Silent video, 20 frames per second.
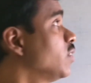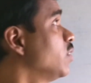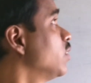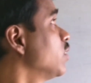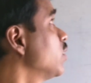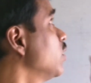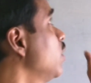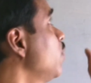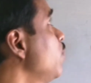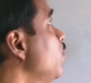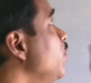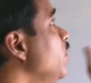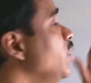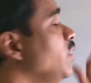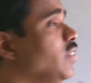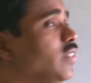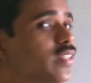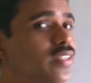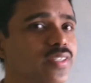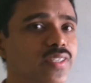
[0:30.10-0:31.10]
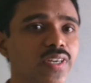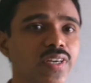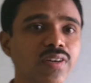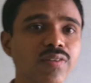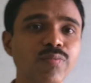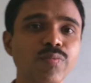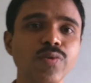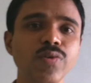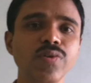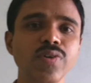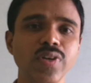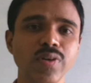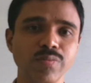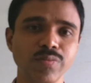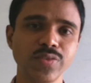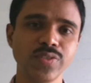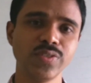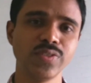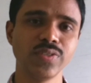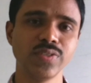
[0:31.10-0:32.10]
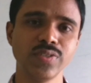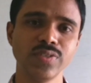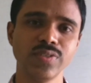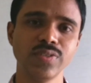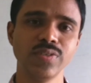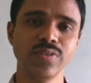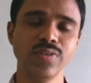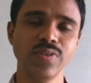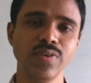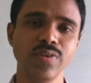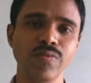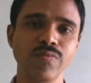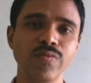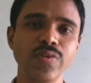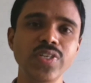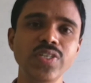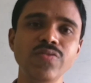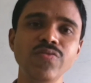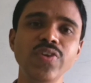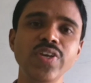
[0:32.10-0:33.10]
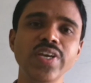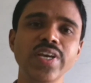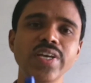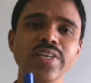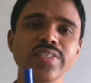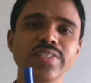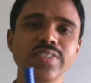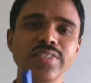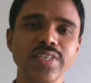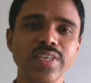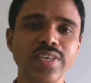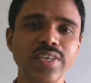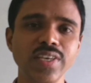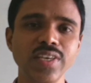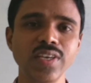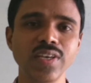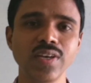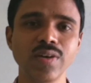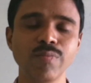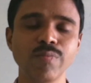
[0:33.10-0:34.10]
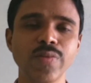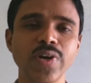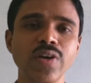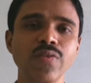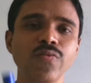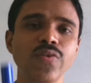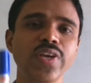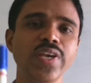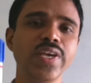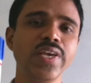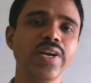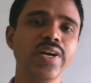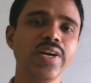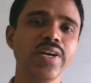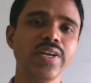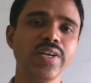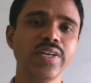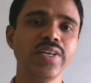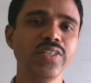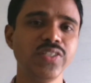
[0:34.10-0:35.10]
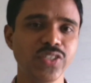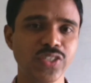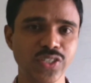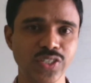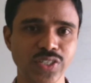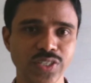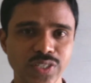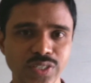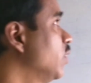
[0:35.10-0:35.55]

The software is a set of programs which we can see but we cannot touch.